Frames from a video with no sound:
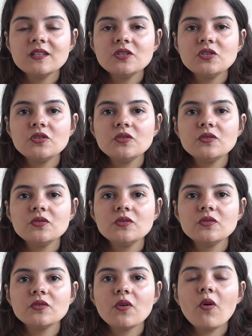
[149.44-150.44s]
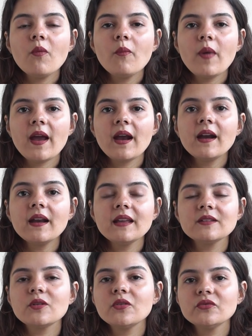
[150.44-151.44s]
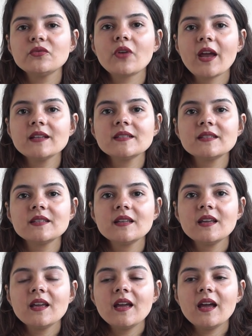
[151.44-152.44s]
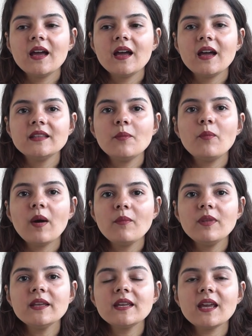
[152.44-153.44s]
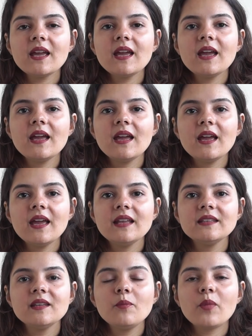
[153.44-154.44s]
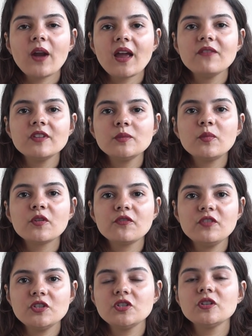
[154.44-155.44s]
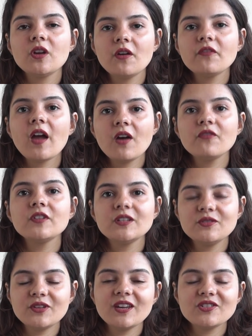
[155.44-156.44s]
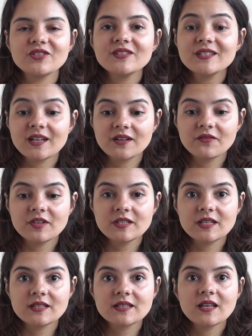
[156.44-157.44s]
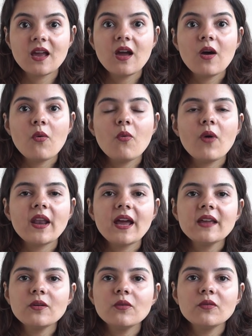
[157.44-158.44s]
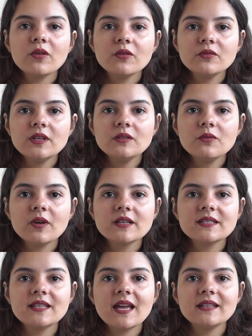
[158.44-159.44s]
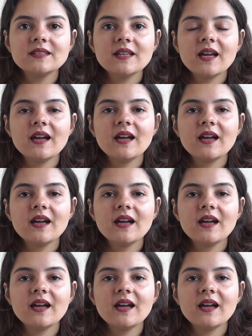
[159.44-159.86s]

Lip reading: to compare and contrast the public and the private provision of health and education services. What I concluded was that